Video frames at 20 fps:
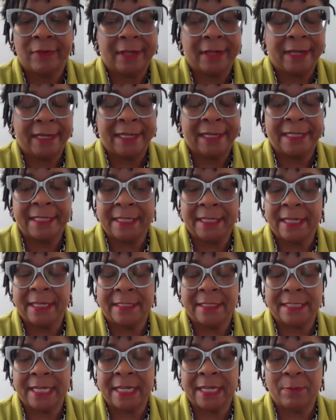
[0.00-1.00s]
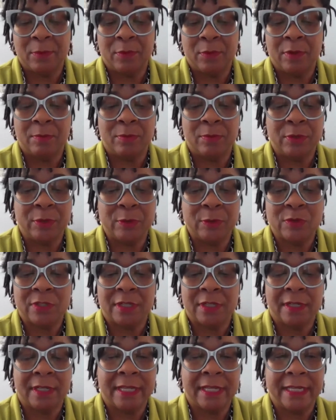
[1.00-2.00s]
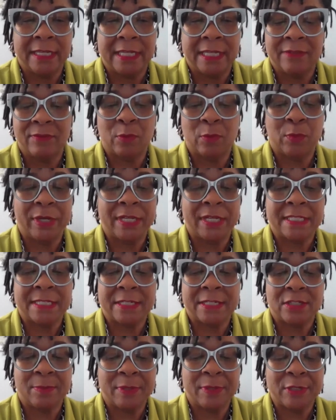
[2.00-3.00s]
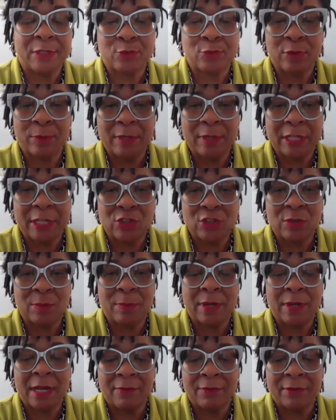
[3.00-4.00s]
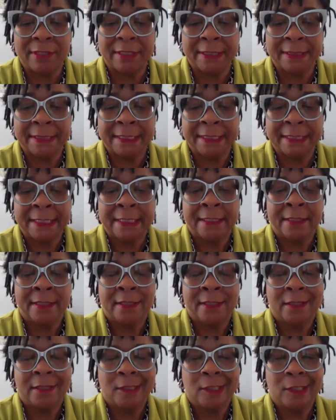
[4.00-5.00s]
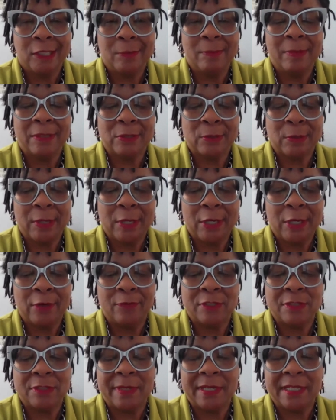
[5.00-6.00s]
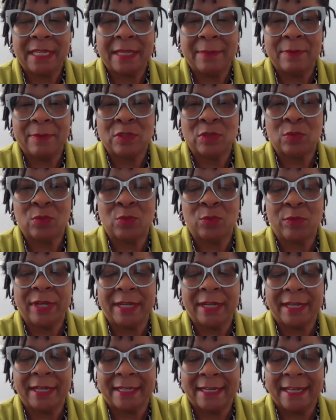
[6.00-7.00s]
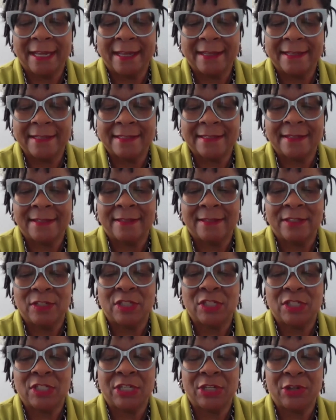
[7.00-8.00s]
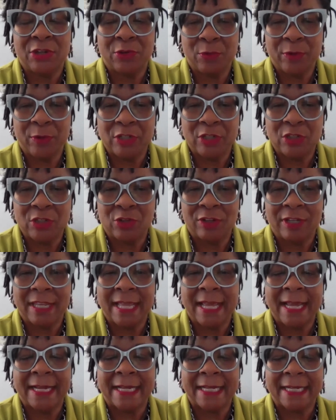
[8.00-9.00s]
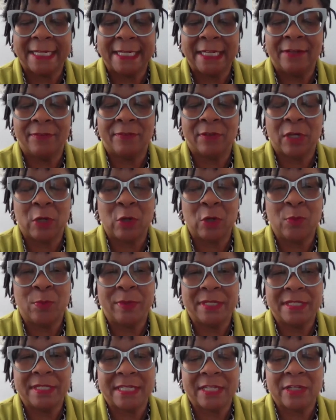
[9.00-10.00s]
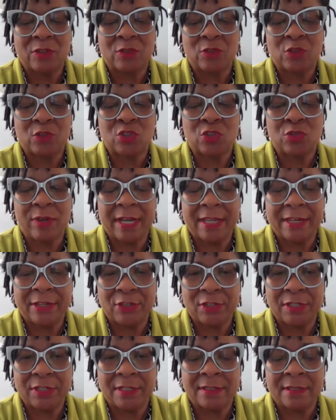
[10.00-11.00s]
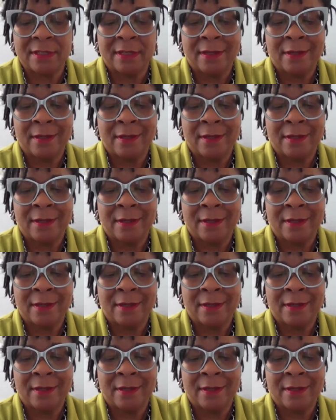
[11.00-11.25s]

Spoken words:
Example, abuse, neglect, even racism and discrimination and poverty. Good mental health is being able to recognize the deterioration or lack of coping skills or strategies